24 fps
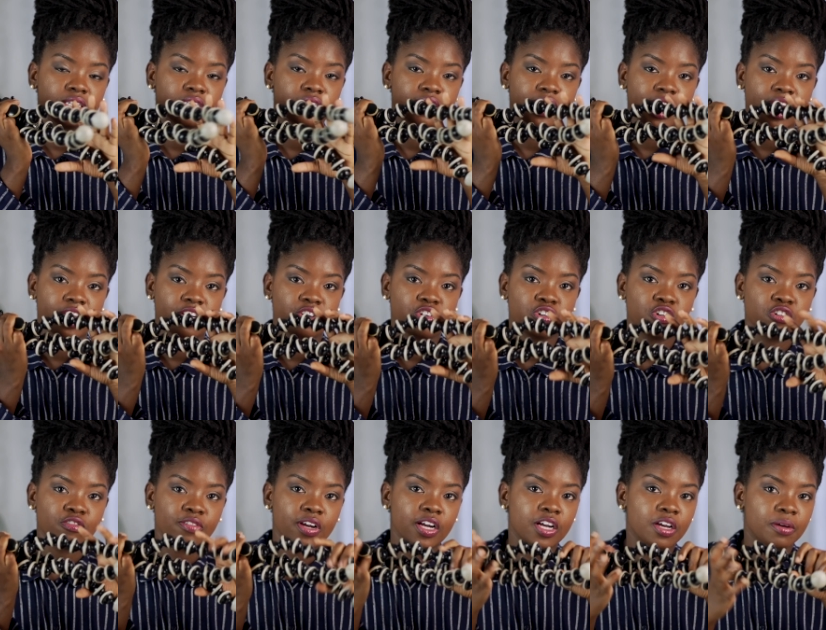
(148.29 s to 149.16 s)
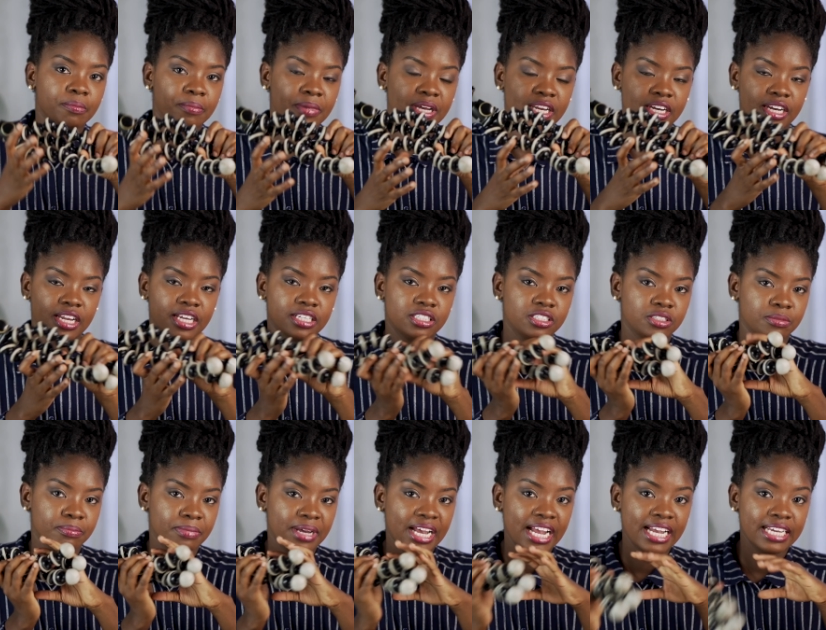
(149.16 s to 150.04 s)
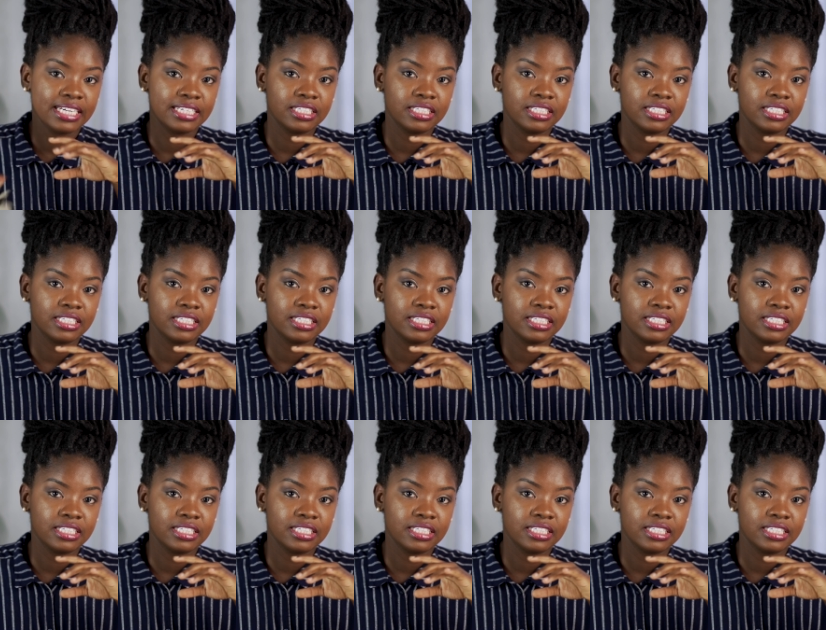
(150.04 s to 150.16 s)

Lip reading: so I don't recommend that you buy